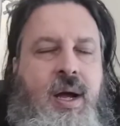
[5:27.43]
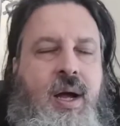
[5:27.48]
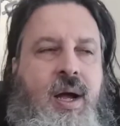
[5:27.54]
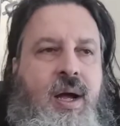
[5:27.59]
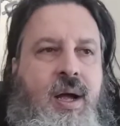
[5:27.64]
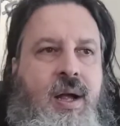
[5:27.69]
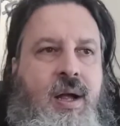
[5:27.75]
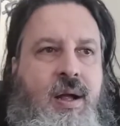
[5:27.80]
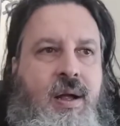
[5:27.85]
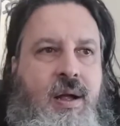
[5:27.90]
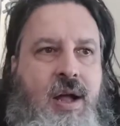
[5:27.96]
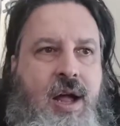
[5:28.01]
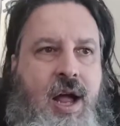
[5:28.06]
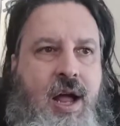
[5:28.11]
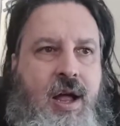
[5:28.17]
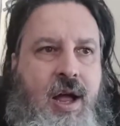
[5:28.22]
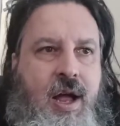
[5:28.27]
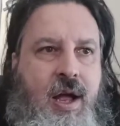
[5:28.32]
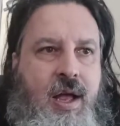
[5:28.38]

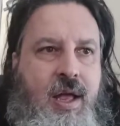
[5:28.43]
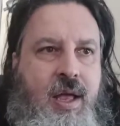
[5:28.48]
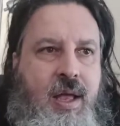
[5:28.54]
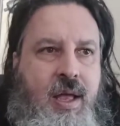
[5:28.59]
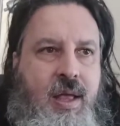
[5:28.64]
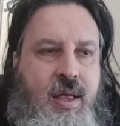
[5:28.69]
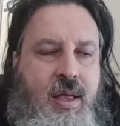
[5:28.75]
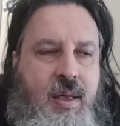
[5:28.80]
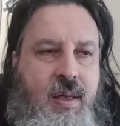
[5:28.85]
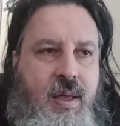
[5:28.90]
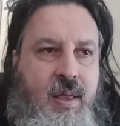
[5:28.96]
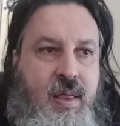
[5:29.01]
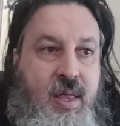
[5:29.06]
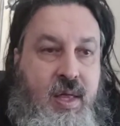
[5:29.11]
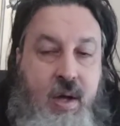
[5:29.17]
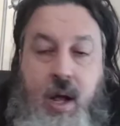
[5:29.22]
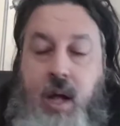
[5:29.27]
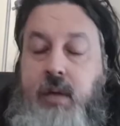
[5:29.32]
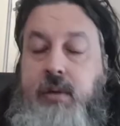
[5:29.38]

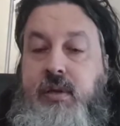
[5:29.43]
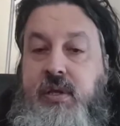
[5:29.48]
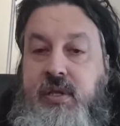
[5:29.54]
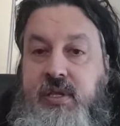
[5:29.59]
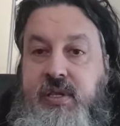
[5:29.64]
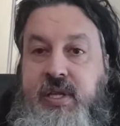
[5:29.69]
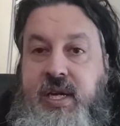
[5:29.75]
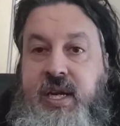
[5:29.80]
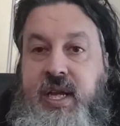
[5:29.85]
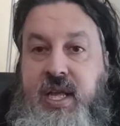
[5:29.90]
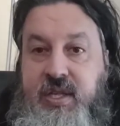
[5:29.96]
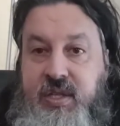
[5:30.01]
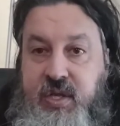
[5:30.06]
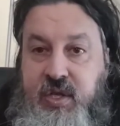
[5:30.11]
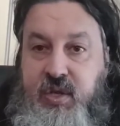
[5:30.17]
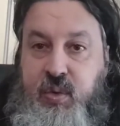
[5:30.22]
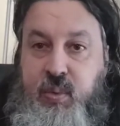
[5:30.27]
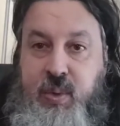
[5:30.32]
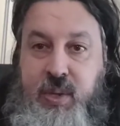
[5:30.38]
The altered state is
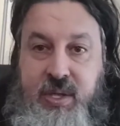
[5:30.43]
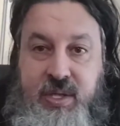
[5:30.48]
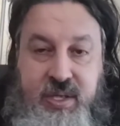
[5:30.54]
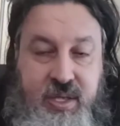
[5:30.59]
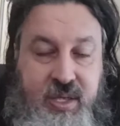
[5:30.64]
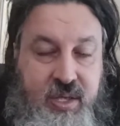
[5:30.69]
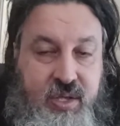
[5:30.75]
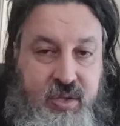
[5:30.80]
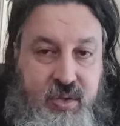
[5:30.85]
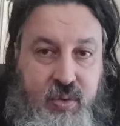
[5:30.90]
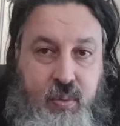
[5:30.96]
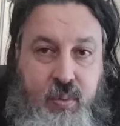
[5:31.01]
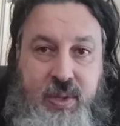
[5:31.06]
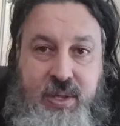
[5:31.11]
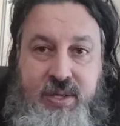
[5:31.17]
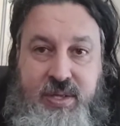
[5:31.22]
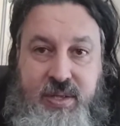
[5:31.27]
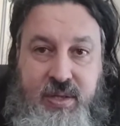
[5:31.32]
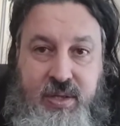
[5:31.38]
a
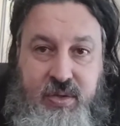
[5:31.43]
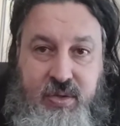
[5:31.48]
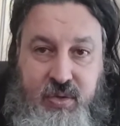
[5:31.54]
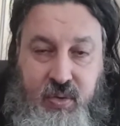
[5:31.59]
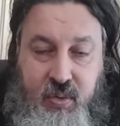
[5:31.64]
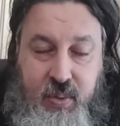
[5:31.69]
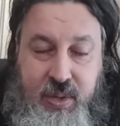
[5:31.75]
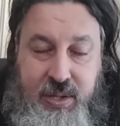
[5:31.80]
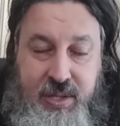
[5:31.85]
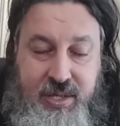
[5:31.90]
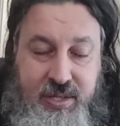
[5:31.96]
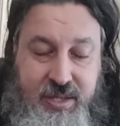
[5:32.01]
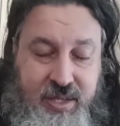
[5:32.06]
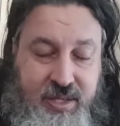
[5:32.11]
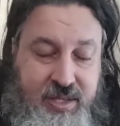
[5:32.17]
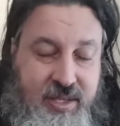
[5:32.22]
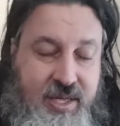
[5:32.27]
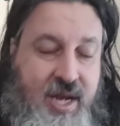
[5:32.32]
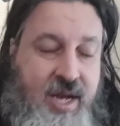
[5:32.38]

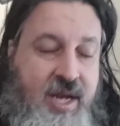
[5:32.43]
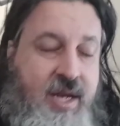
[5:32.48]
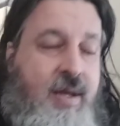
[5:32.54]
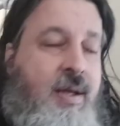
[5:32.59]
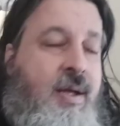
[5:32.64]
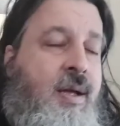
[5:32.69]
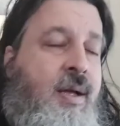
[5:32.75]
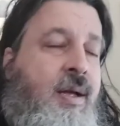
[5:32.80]
surrealistic state.